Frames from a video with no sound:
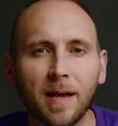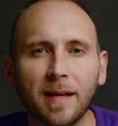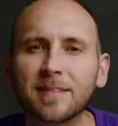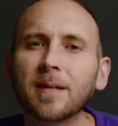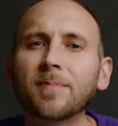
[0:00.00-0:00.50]

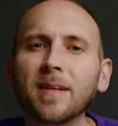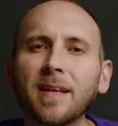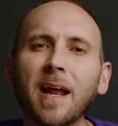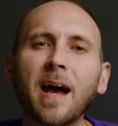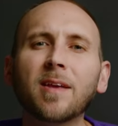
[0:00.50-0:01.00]
It's something
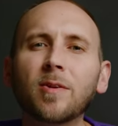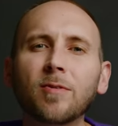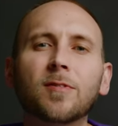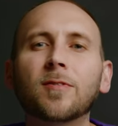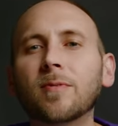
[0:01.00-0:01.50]
that I
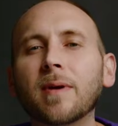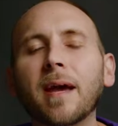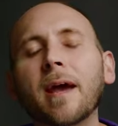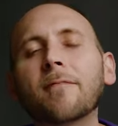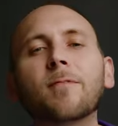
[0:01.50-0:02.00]
used to do
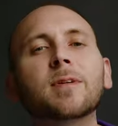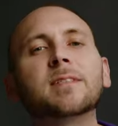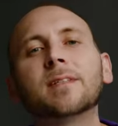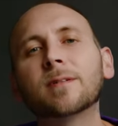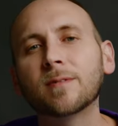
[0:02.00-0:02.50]
every
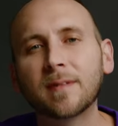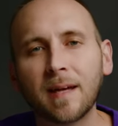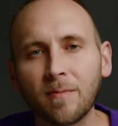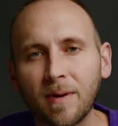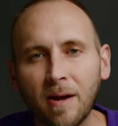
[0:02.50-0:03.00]
single
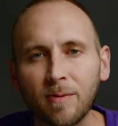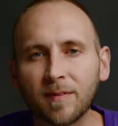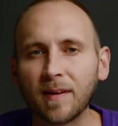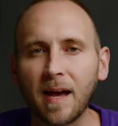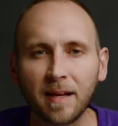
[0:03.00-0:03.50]
day when I
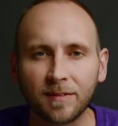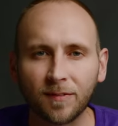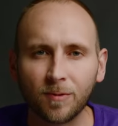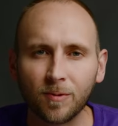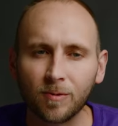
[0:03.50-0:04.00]
was in high
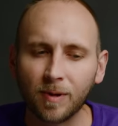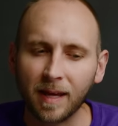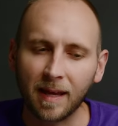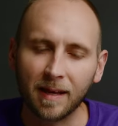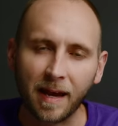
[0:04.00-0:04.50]
school,
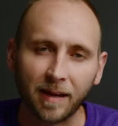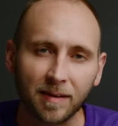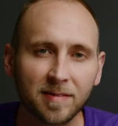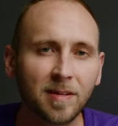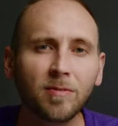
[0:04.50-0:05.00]
and I
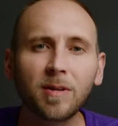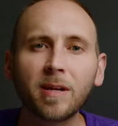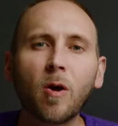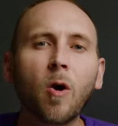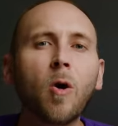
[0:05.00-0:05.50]
continued
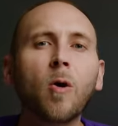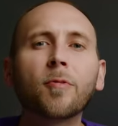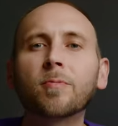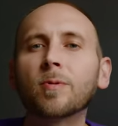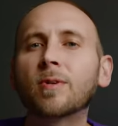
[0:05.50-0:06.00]
it all
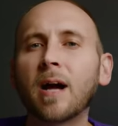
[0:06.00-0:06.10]
through